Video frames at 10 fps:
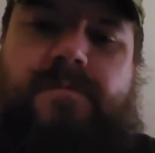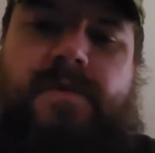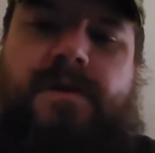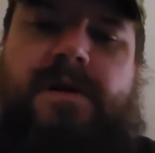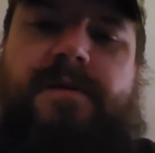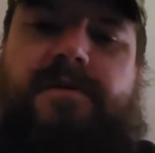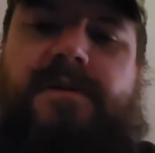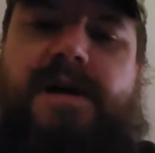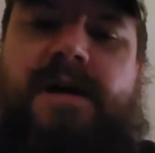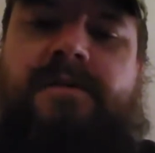There was a
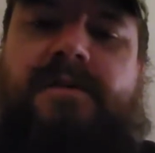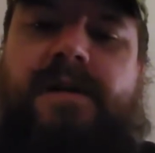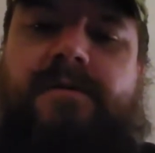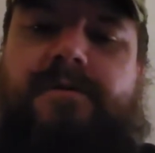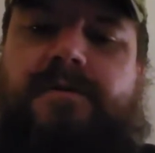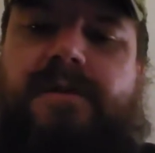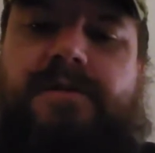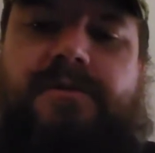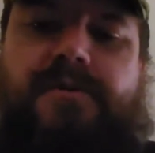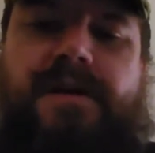guidance counselor there
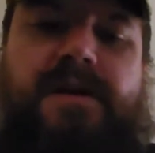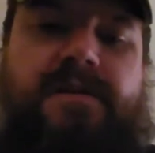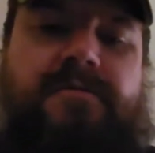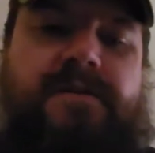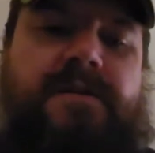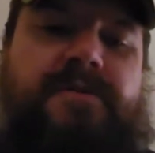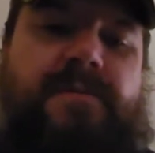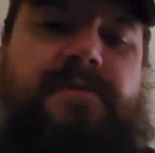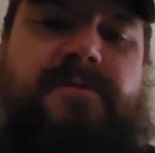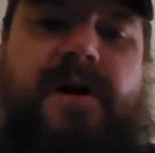that tried to convince
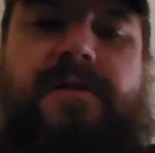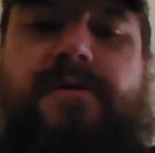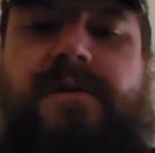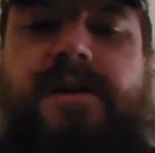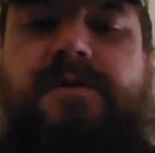my father that